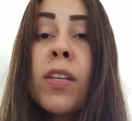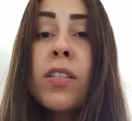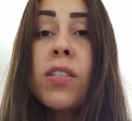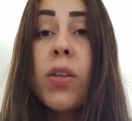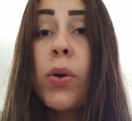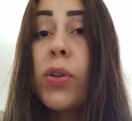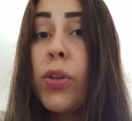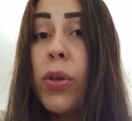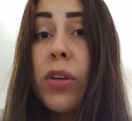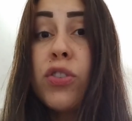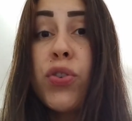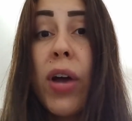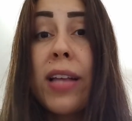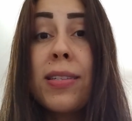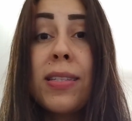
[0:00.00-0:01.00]
So
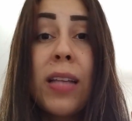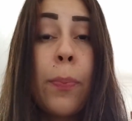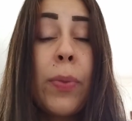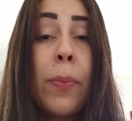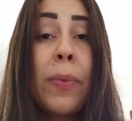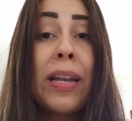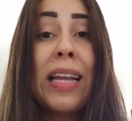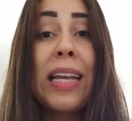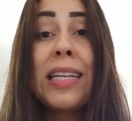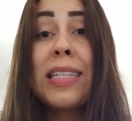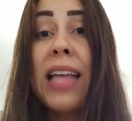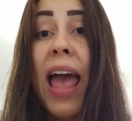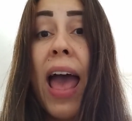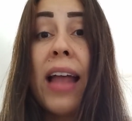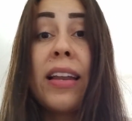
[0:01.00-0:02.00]
Glucotrust supplement
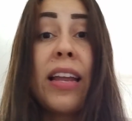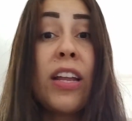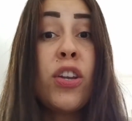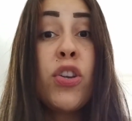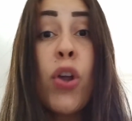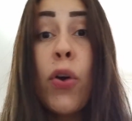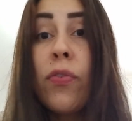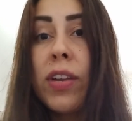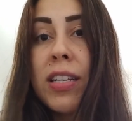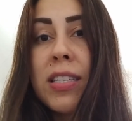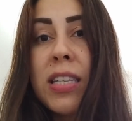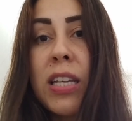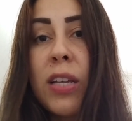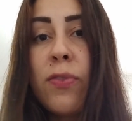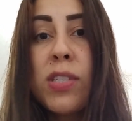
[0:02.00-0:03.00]
is an
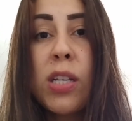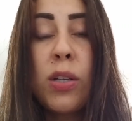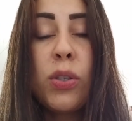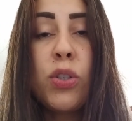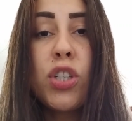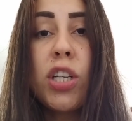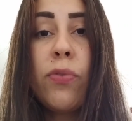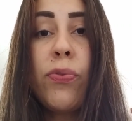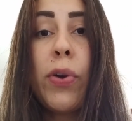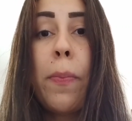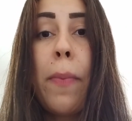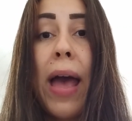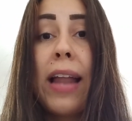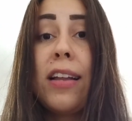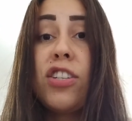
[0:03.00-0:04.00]
innovative solution for
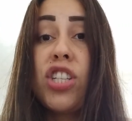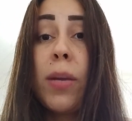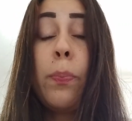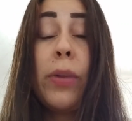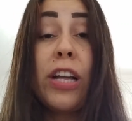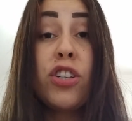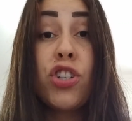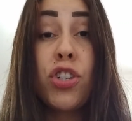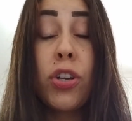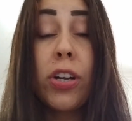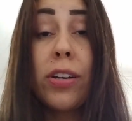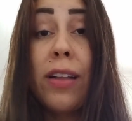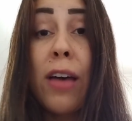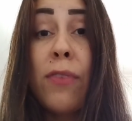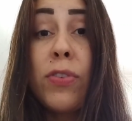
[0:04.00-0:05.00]
managing blood
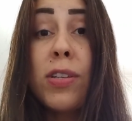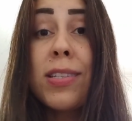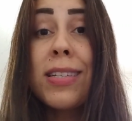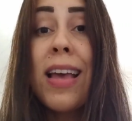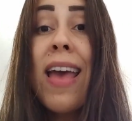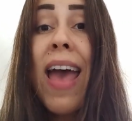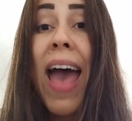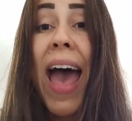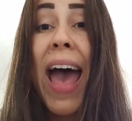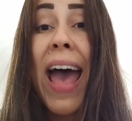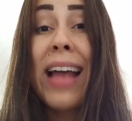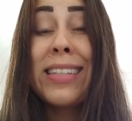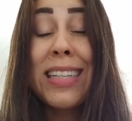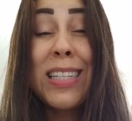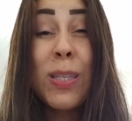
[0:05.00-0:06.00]
sugar levels,
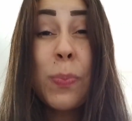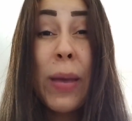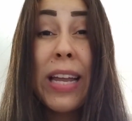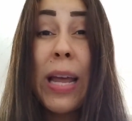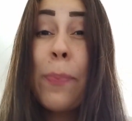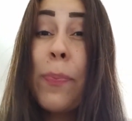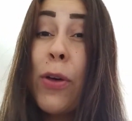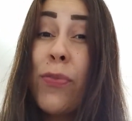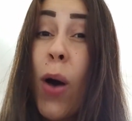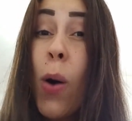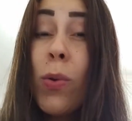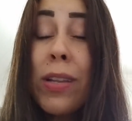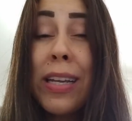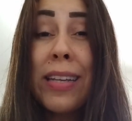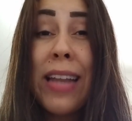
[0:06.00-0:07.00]
and it's made up of
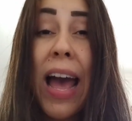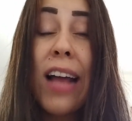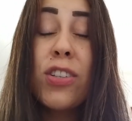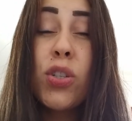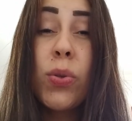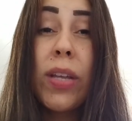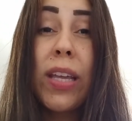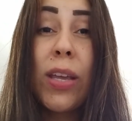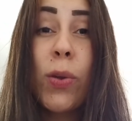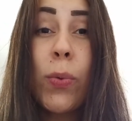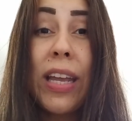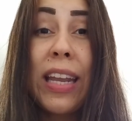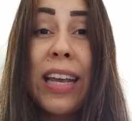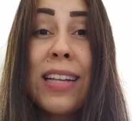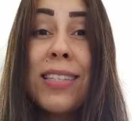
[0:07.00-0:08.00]
only natural
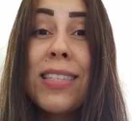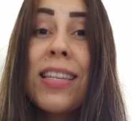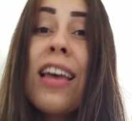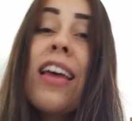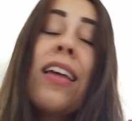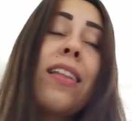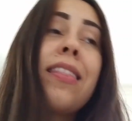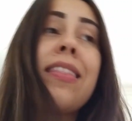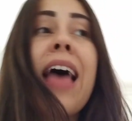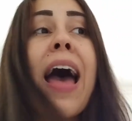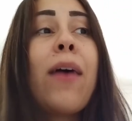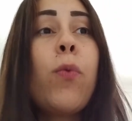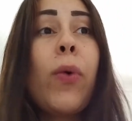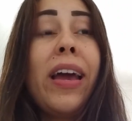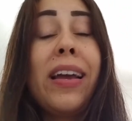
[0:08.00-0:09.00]
ingredients.
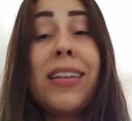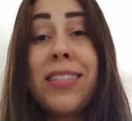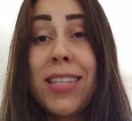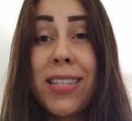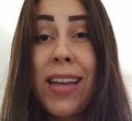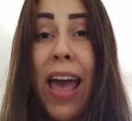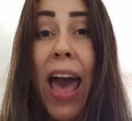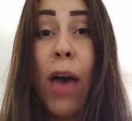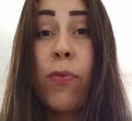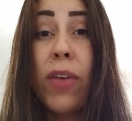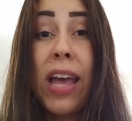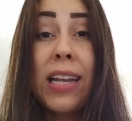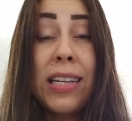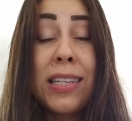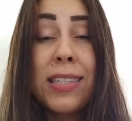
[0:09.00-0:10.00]
That way it doesn't have
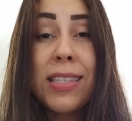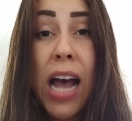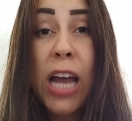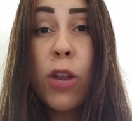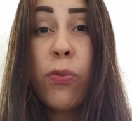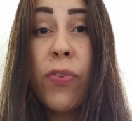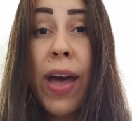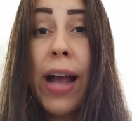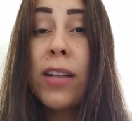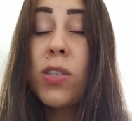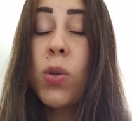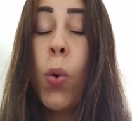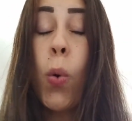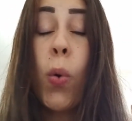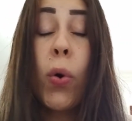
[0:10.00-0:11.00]
any side
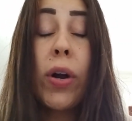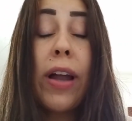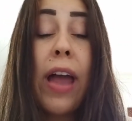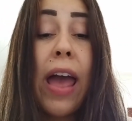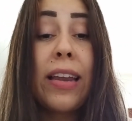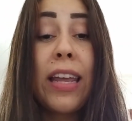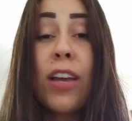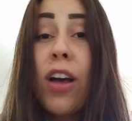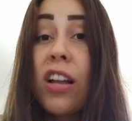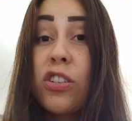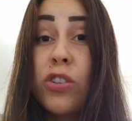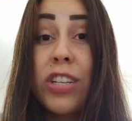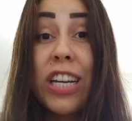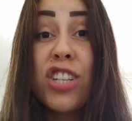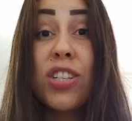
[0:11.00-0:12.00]
effects or any
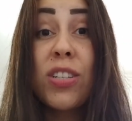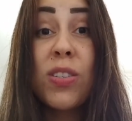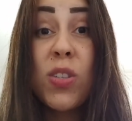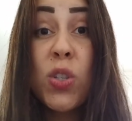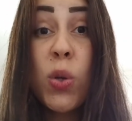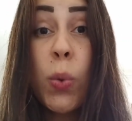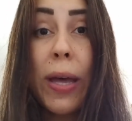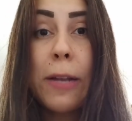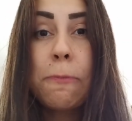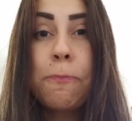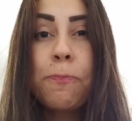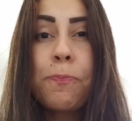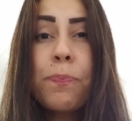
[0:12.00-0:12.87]
contradictions to it.